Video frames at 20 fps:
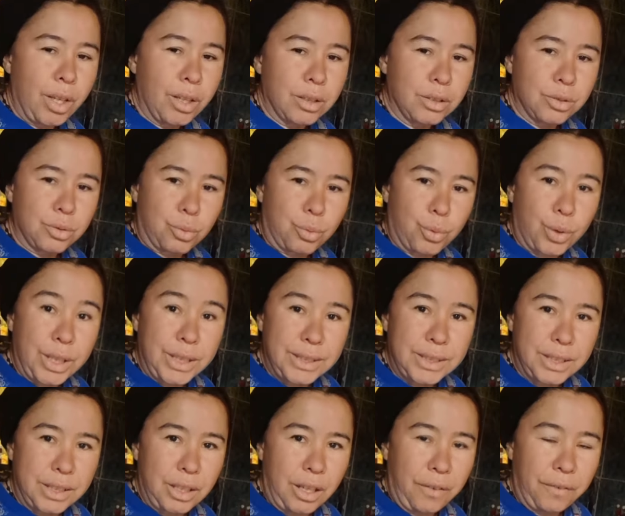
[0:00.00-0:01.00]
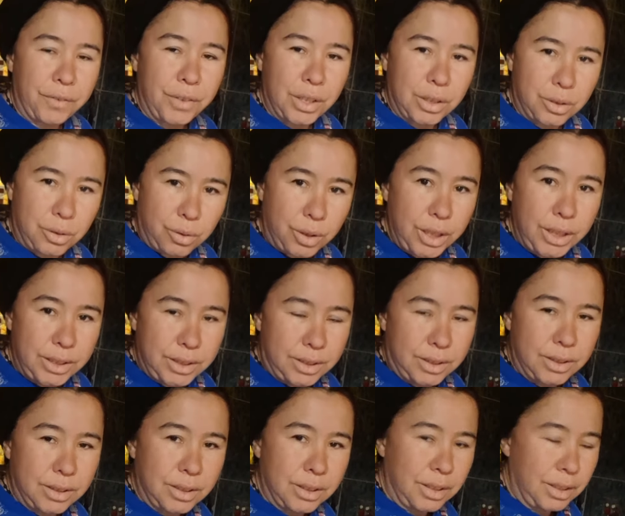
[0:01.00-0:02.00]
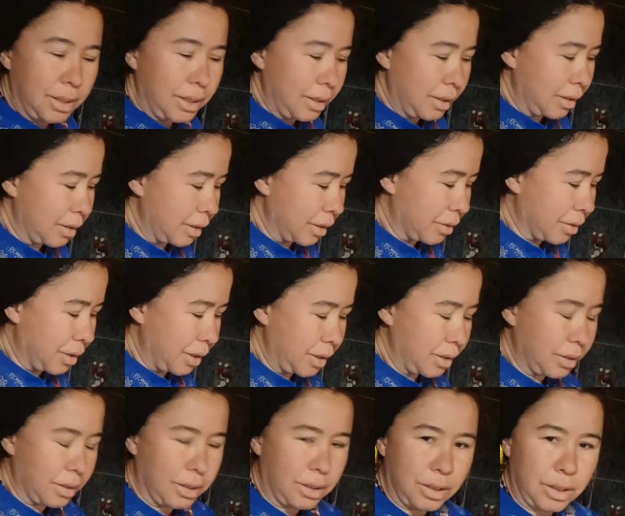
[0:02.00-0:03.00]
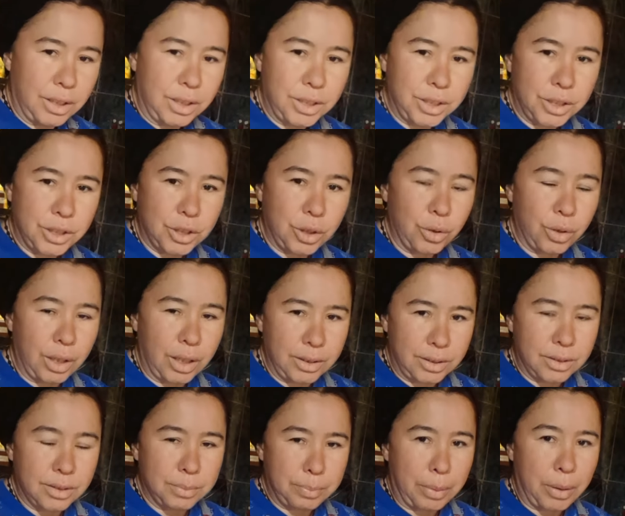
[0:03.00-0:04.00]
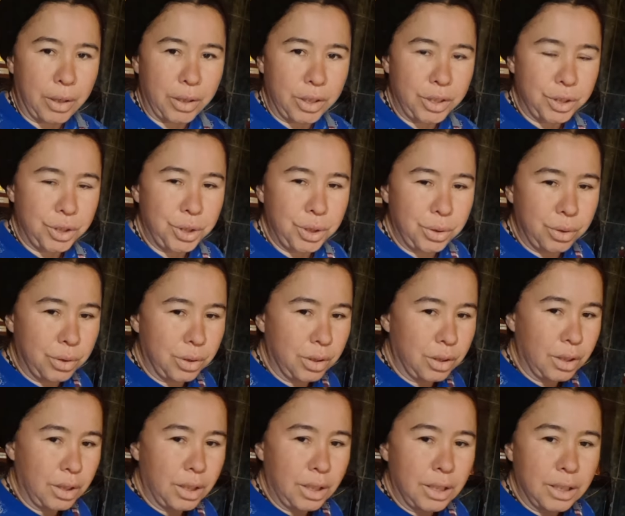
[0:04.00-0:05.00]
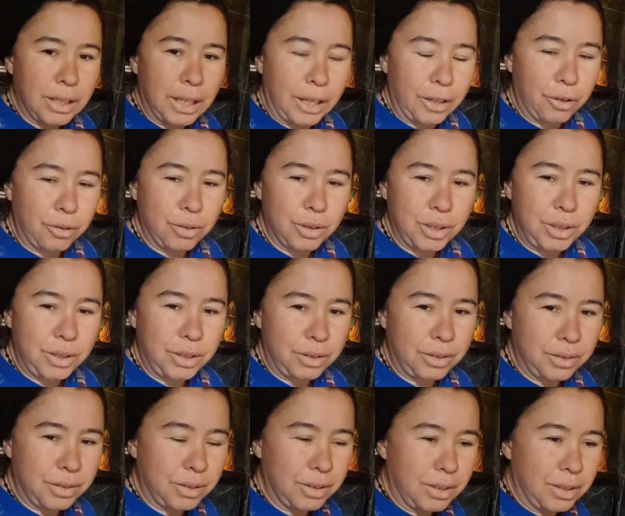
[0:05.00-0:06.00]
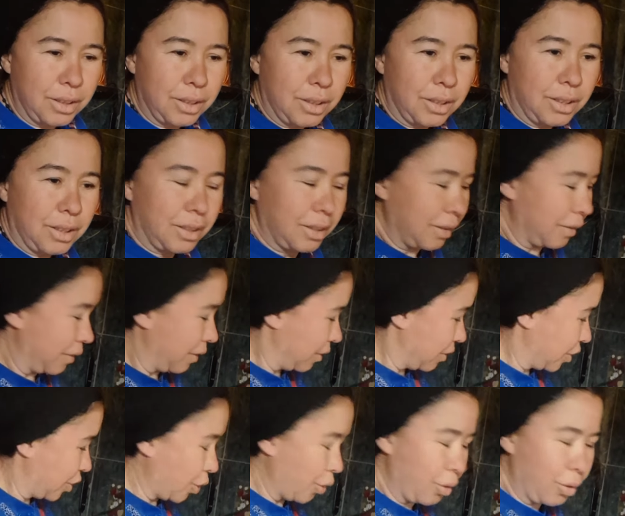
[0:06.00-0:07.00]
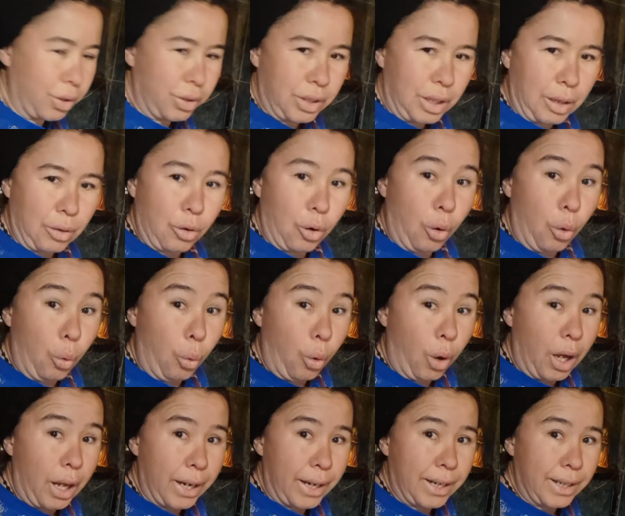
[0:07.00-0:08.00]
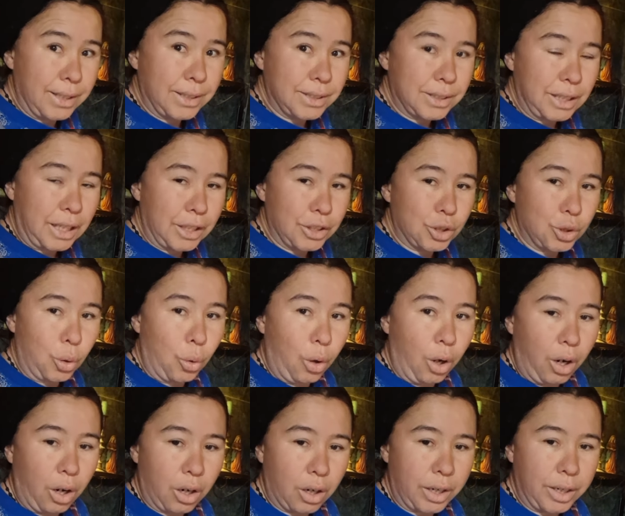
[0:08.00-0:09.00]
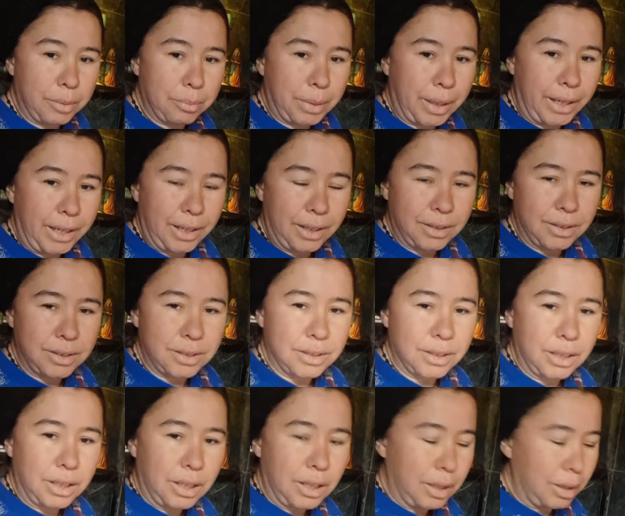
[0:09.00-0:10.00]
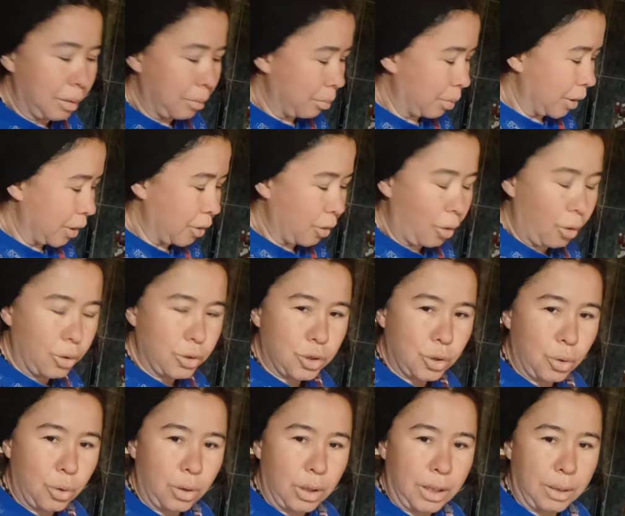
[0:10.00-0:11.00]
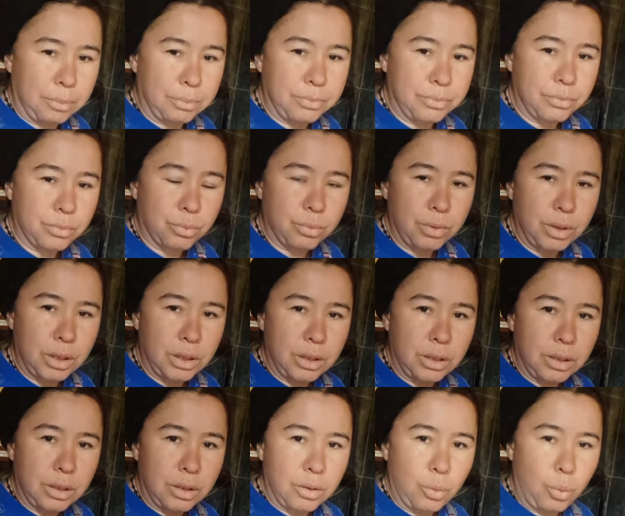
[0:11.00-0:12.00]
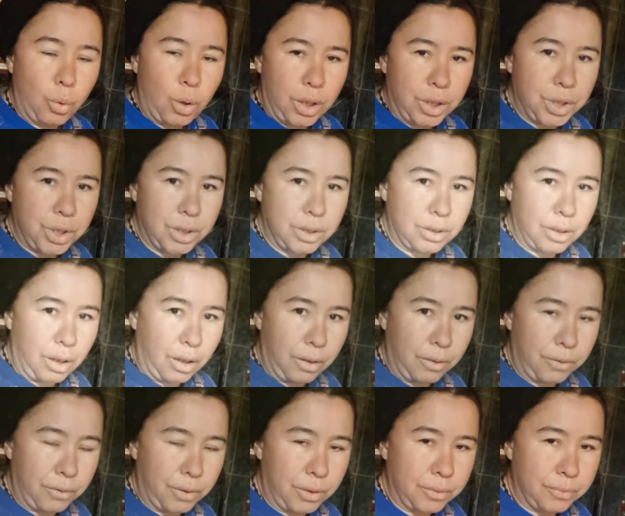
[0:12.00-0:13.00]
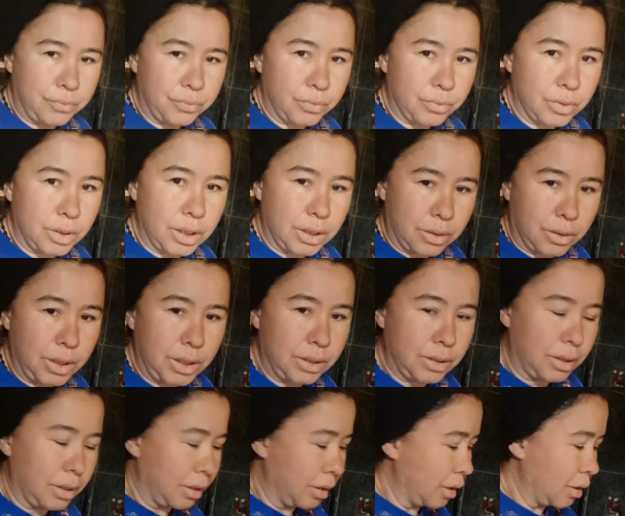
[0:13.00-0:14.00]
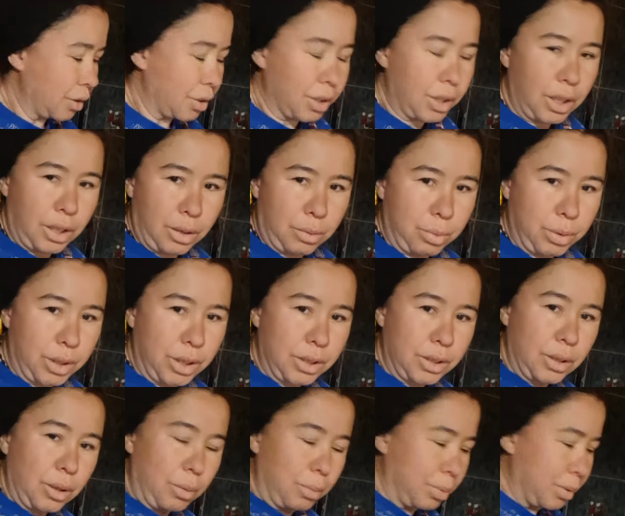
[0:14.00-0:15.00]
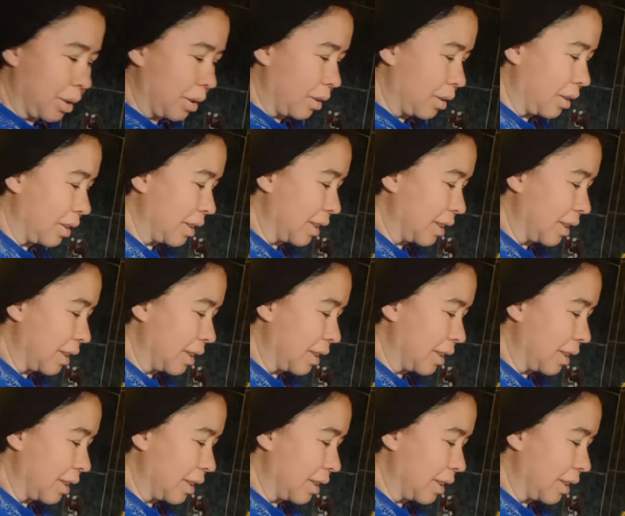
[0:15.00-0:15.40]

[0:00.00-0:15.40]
rinsing off the grease on the dishes, so that's early too. Not only so the cold water is not so hard in my hands, but it also washes off the grease together with the soap. So